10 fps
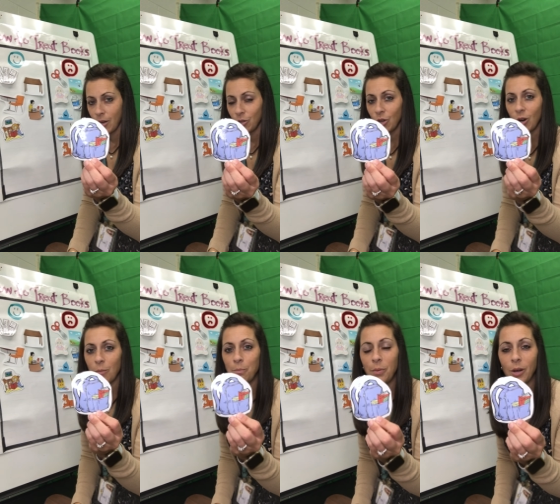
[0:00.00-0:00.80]

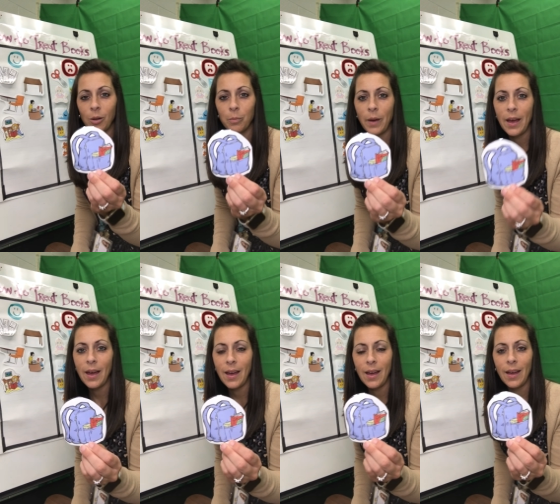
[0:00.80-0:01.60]
Your book
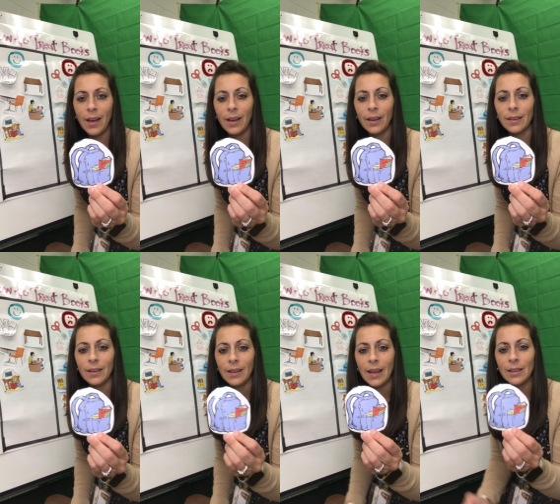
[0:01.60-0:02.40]
bag.
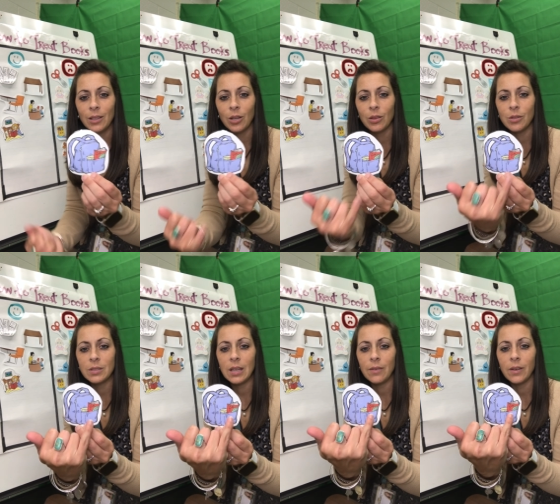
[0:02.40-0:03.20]
And look,
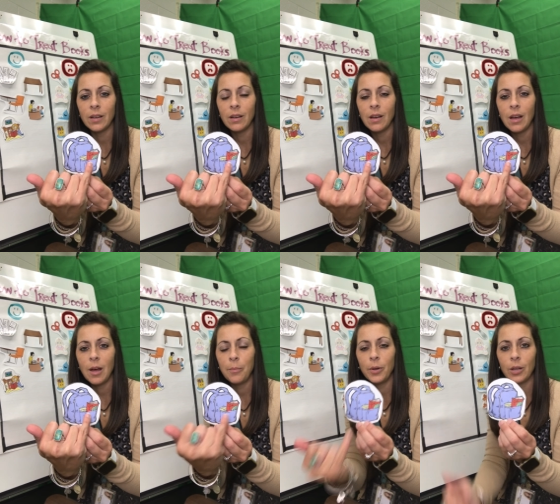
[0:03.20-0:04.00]
there's even
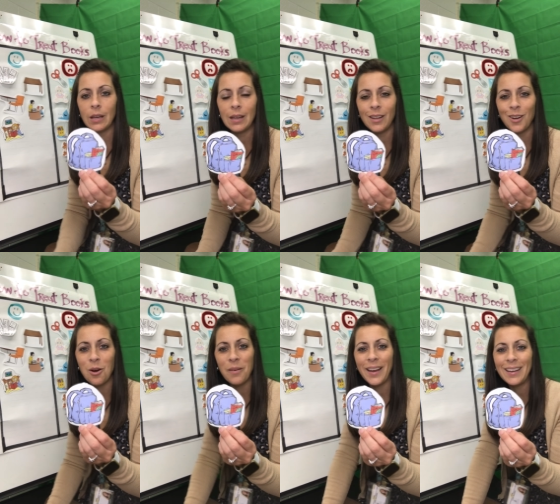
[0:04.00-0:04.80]
a book in it
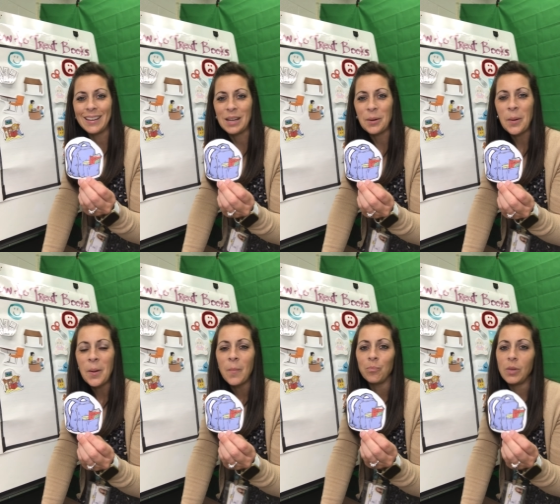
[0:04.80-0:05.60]
already,
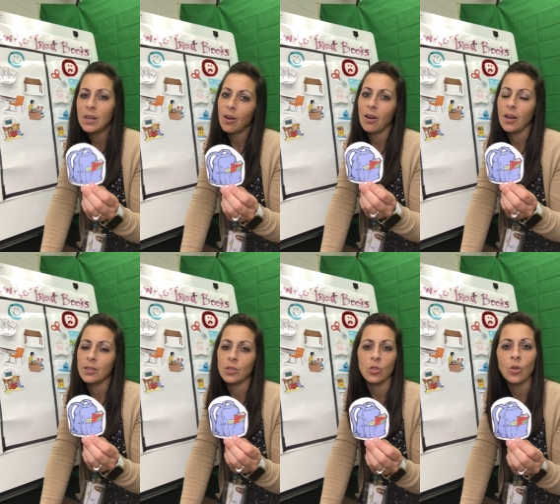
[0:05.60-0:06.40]

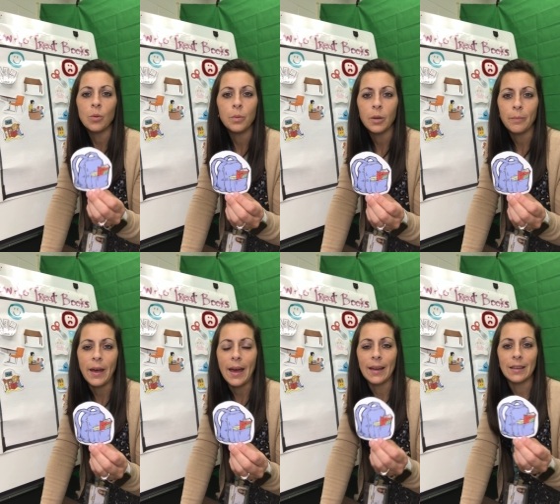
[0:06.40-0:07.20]
because your book
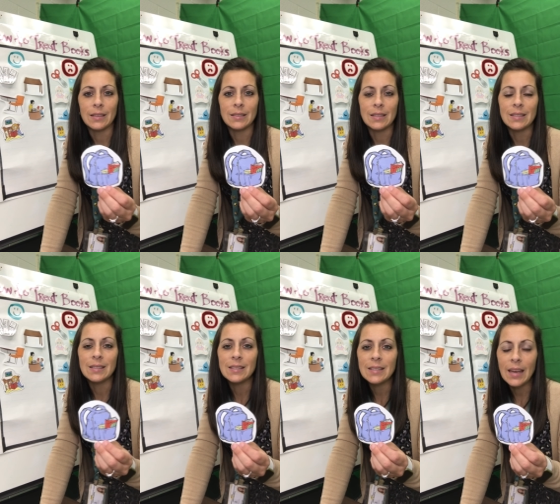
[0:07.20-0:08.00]
bag is the
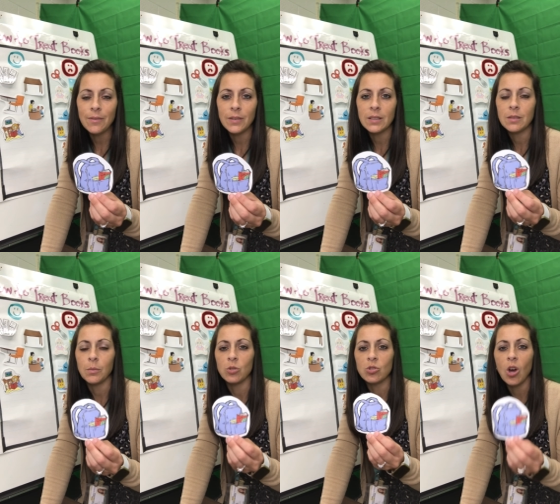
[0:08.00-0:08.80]
safest,
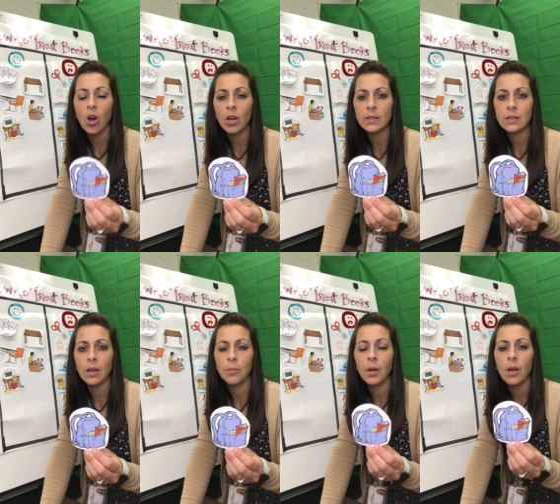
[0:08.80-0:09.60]
most
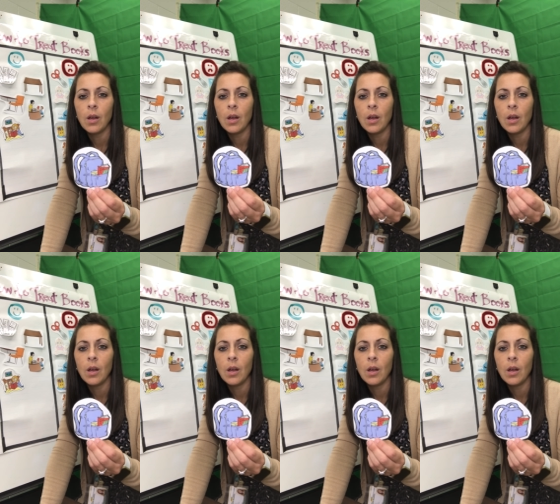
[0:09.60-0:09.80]
awesome,